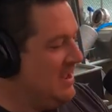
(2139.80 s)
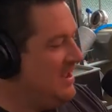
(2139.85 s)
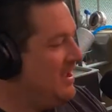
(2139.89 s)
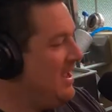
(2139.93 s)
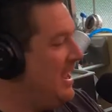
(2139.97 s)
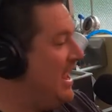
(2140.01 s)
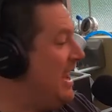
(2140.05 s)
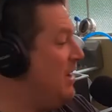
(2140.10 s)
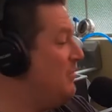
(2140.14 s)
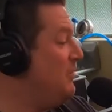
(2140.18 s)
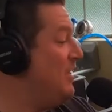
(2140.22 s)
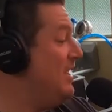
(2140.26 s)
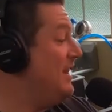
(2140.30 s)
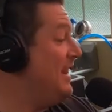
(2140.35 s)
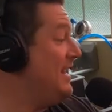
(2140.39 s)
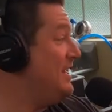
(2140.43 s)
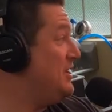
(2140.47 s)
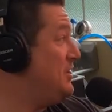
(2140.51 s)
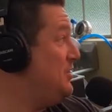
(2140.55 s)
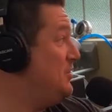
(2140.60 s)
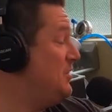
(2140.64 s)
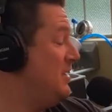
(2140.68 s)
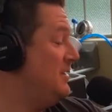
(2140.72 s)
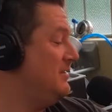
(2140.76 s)
Hey,
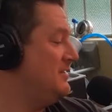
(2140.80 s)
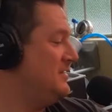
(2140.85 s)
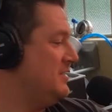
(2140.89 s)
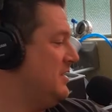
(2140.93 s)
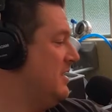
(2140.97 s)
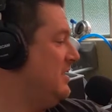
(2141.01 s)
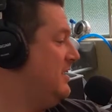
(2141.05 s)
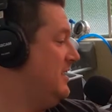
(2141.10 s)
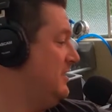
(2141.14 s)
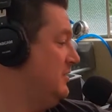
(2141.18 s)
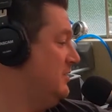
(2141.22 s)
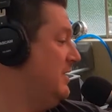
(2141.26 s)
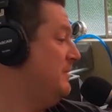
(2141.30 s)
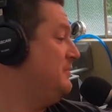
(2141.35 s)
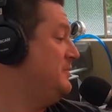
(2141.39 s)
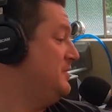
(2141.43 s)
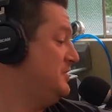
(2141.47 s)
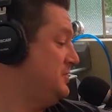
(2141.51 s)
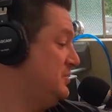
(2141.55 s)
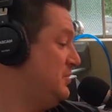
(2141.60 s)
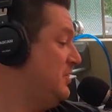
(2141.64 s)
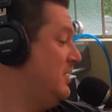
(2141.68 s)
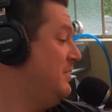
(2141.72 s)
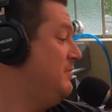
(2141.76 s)
sorry to interrupt your
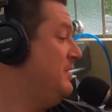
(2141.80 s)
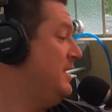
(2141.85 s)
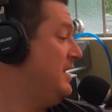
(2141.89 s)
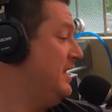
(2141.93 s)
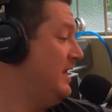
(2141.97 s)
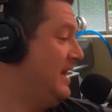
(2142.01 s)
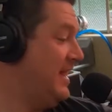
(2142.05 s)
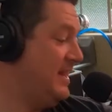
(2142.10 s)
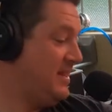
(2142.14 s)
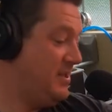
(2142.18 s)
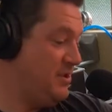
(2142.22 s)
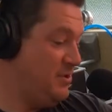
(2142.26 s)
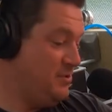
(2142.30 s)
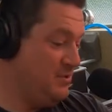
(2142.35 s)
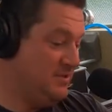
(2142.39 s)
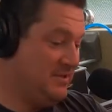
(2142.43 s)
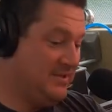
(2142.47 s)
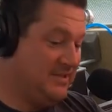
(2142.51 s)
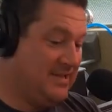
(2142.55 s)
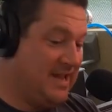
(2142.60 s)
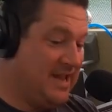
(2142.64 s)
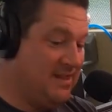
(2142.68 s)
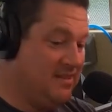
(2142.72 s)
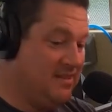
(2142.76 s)
story, but like you had said,